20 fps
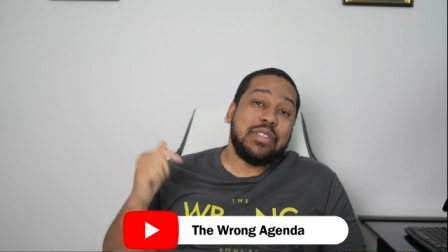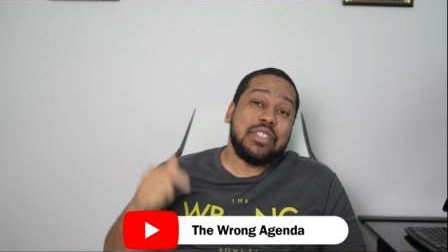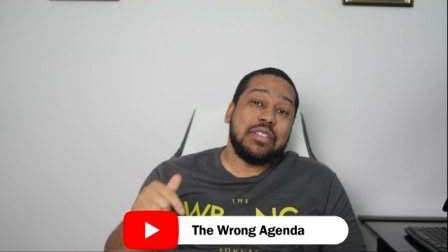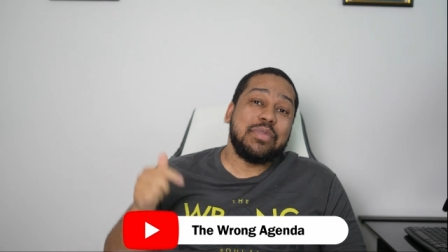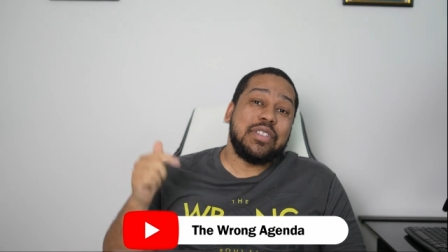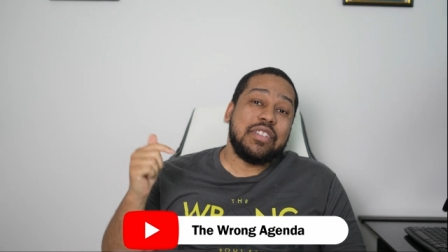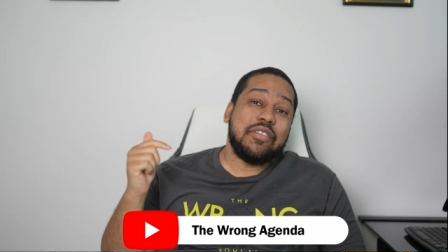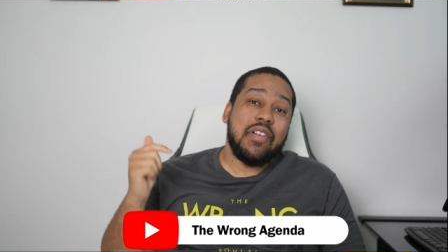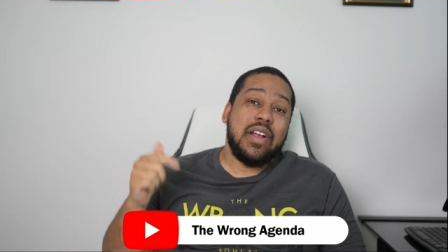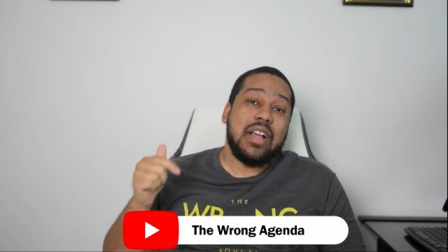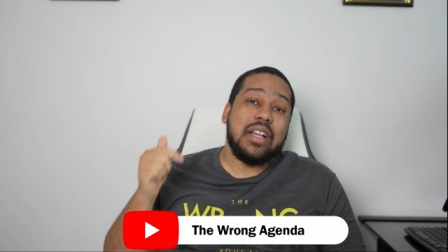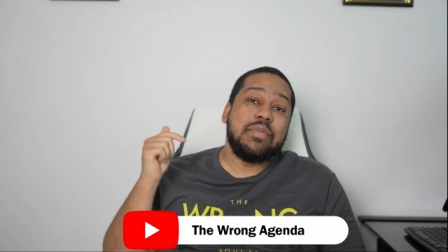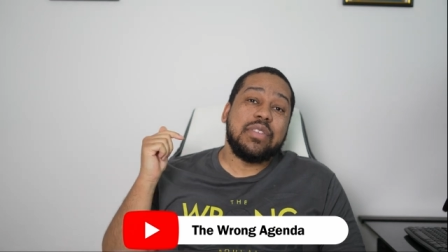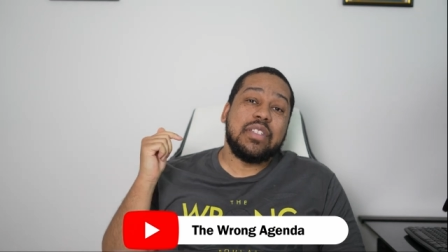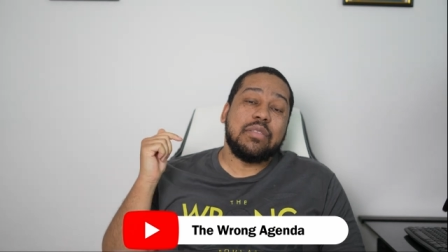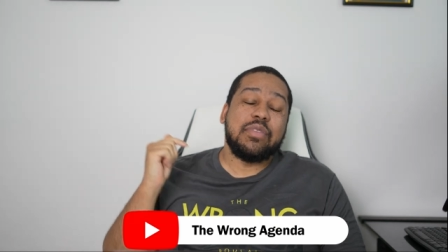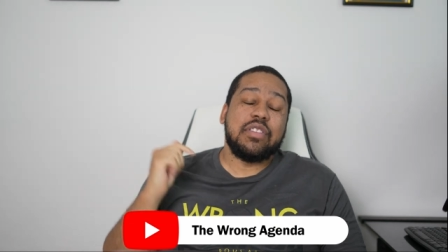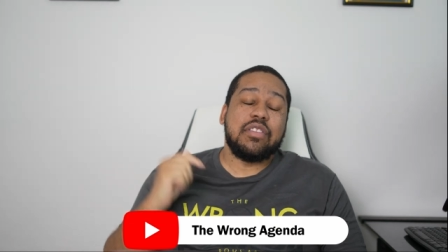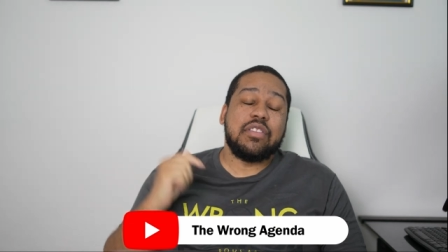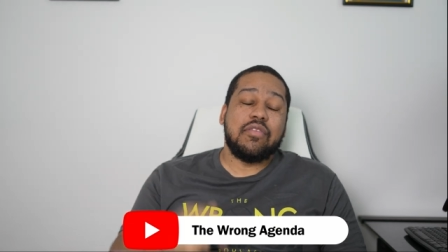subscribe,
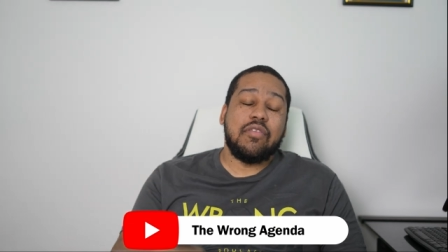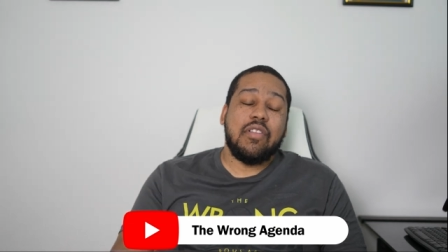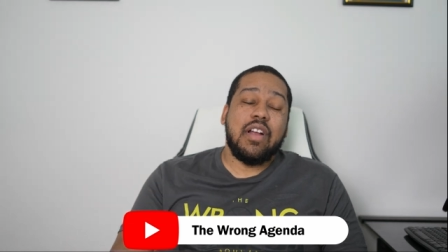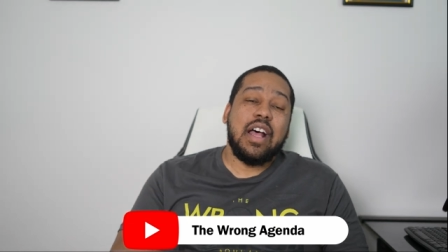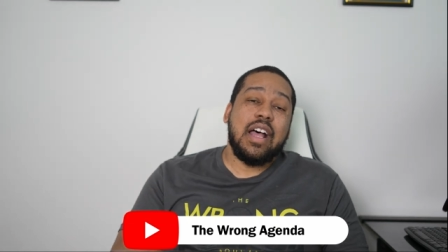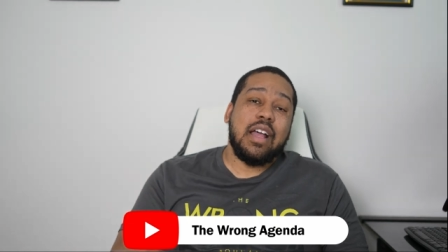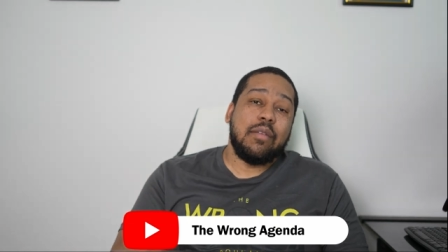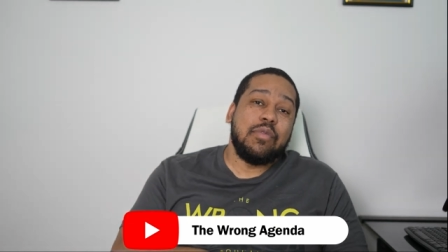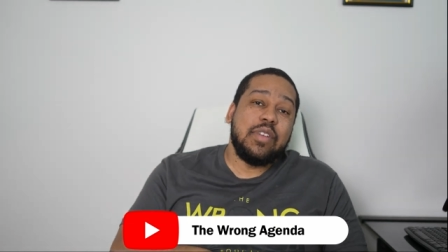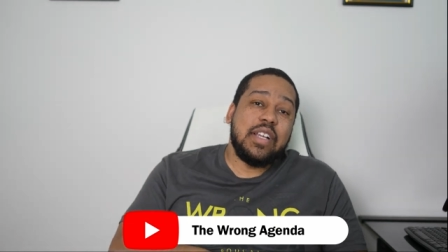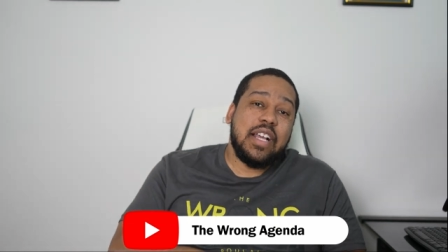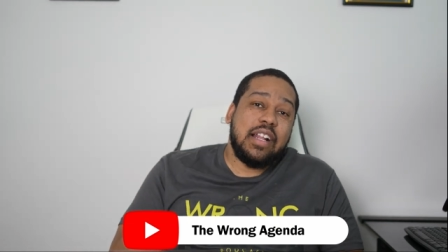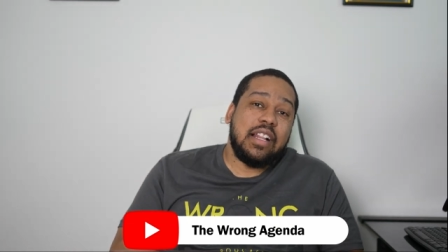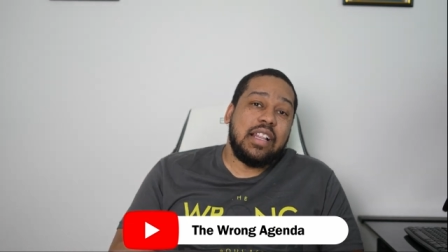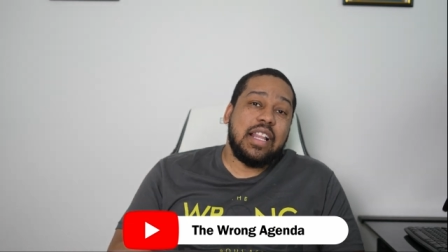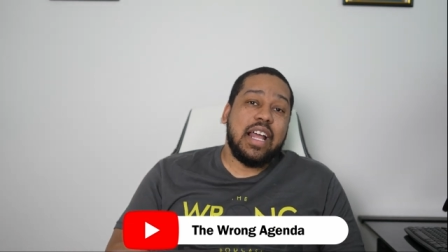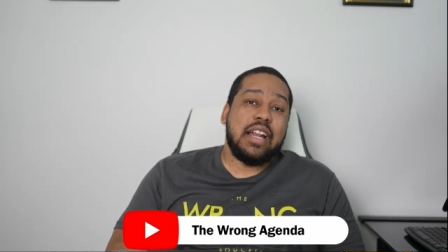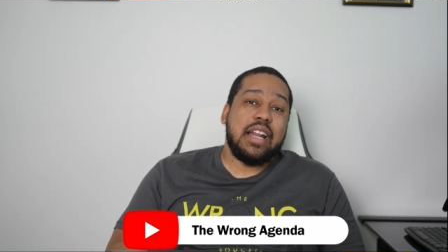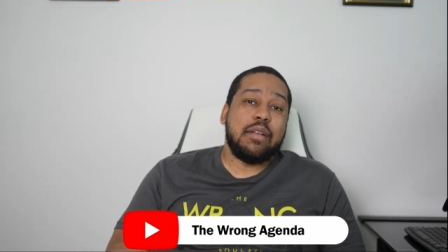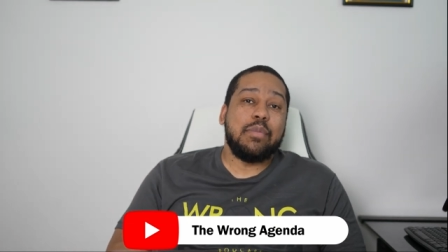subscribe. We got a
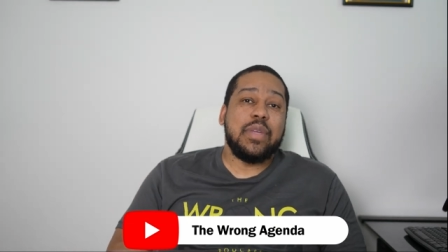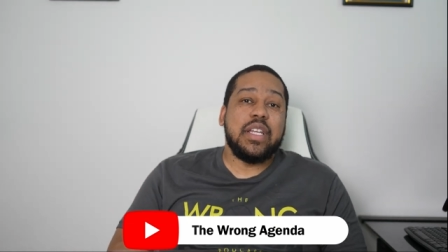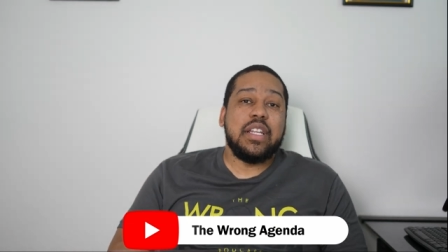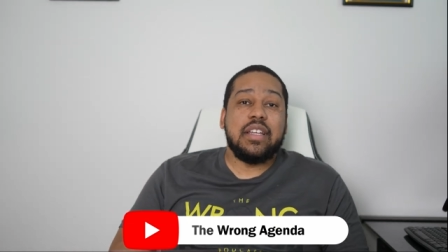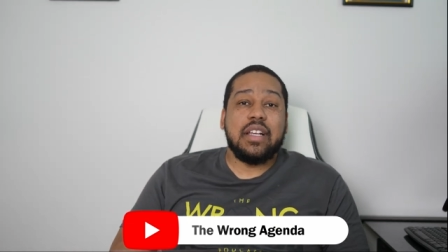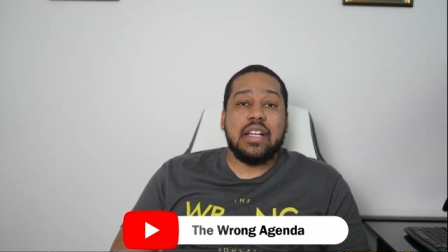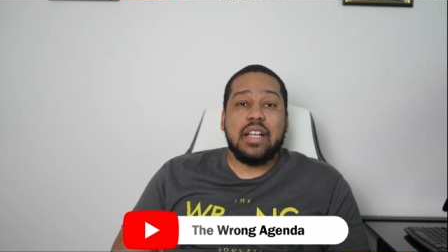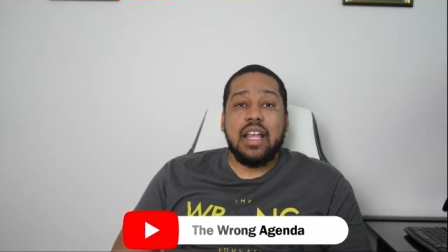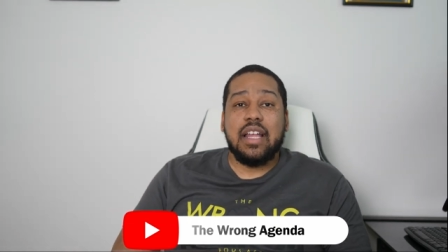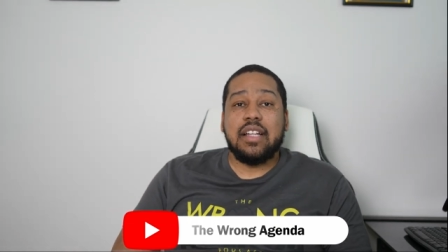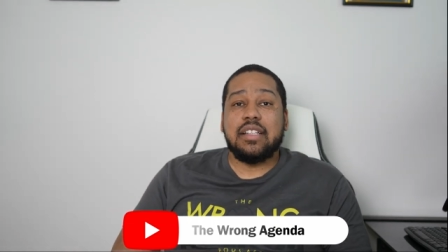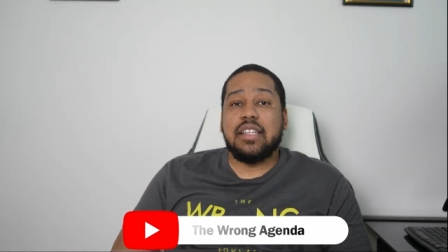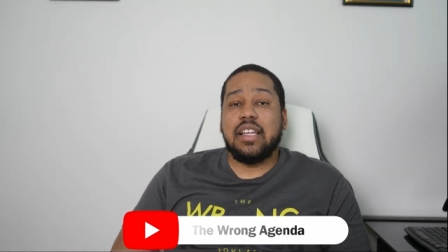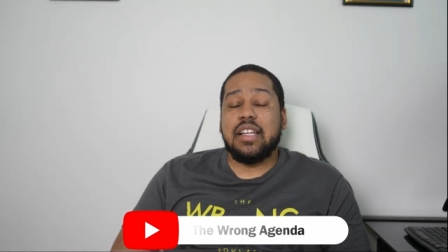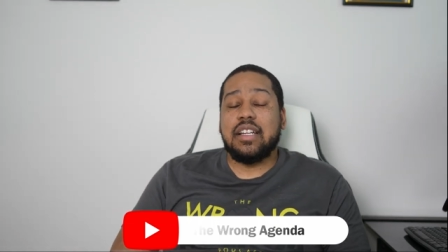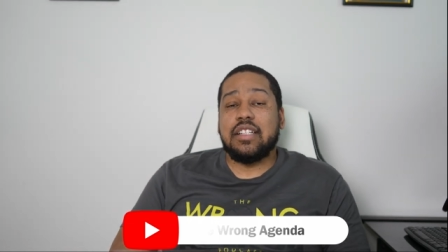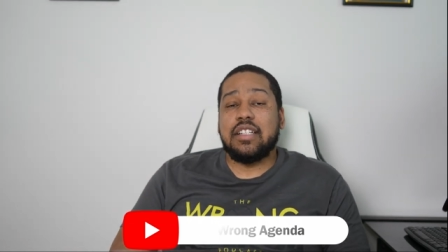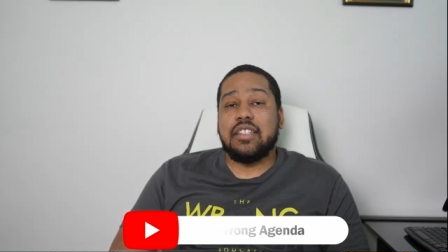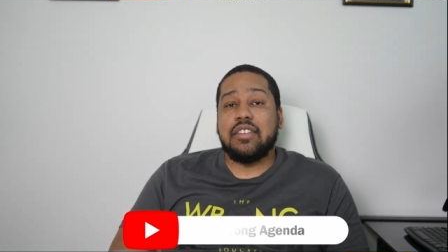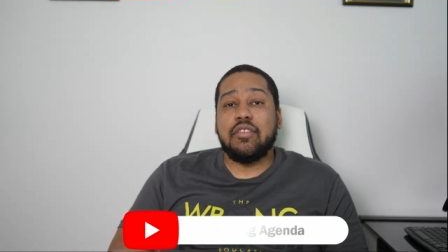lot of media
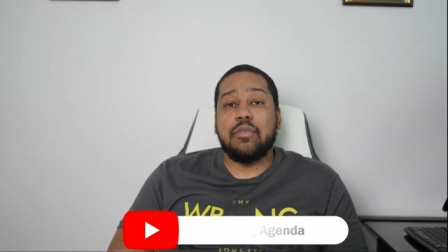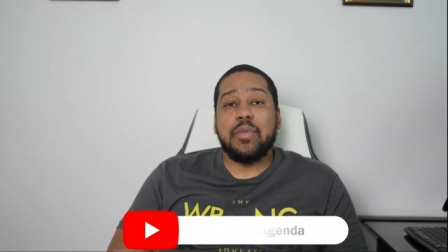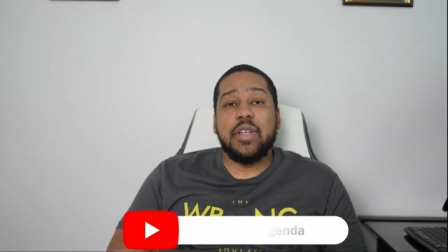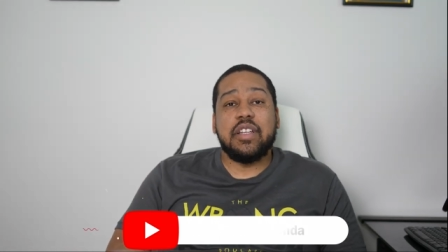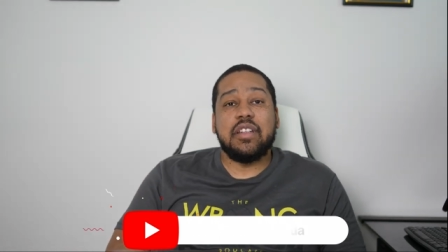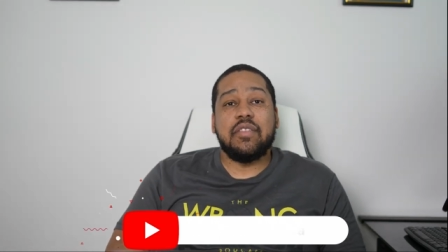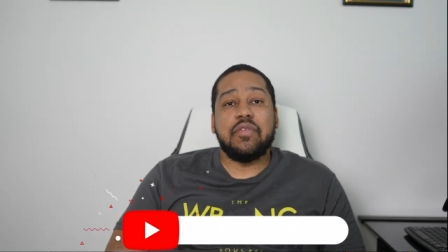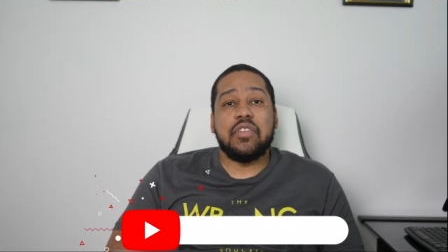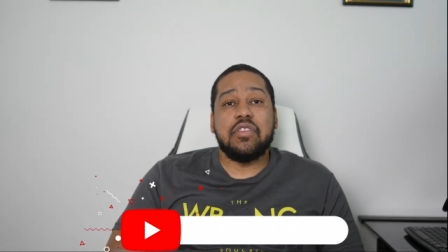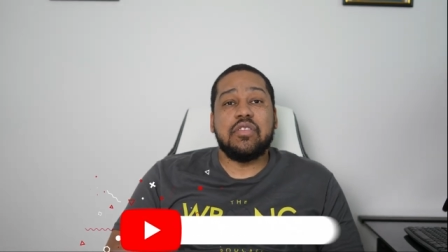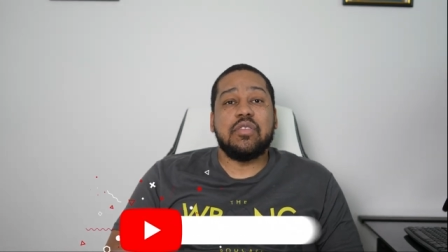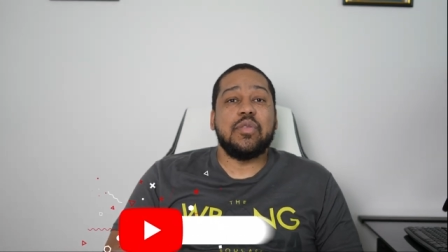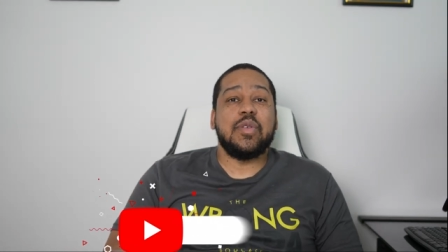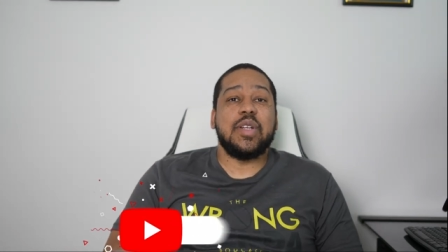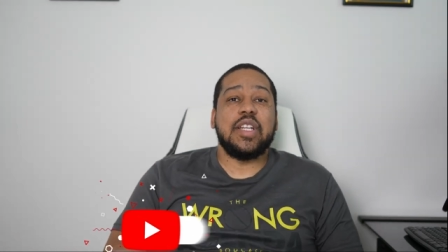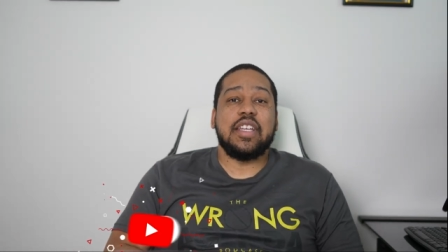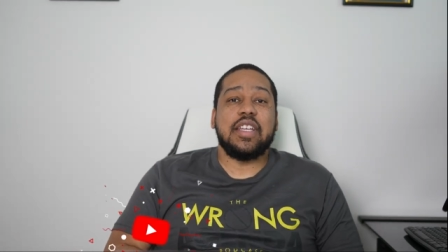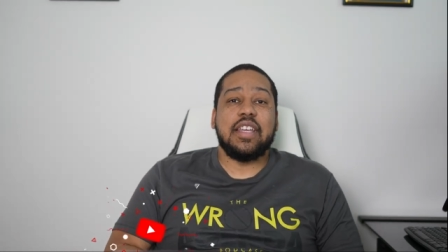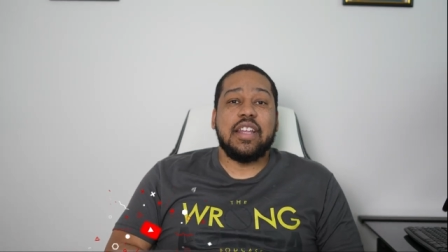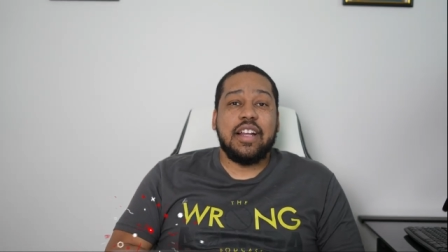content and dope interviews we
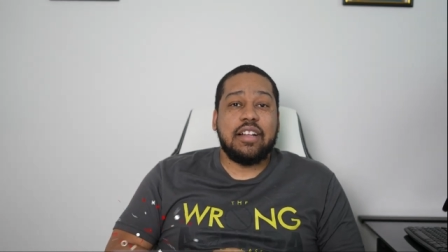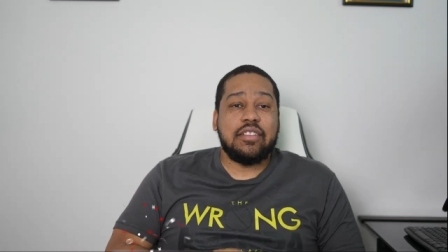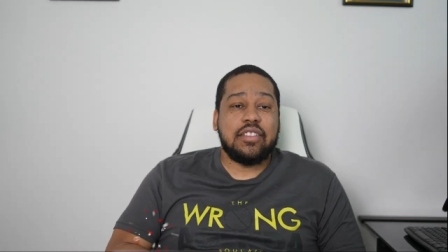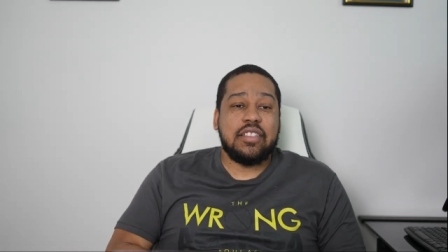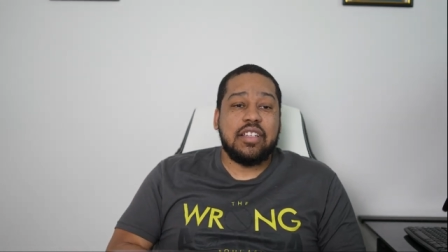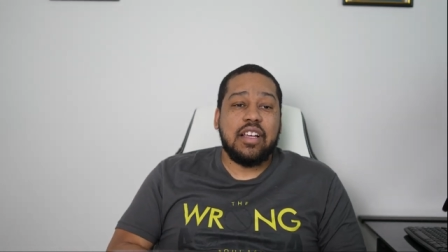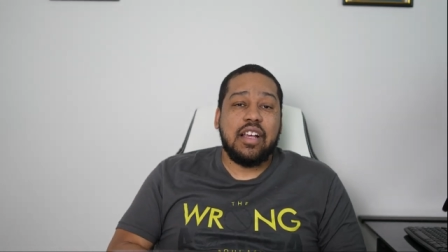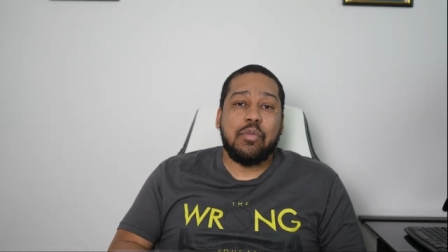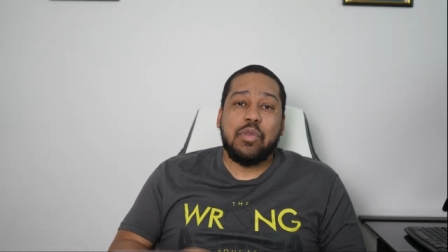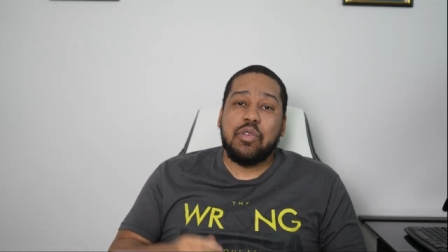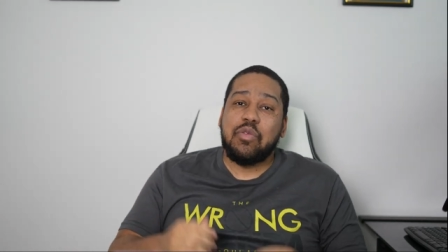want to get out to y'all,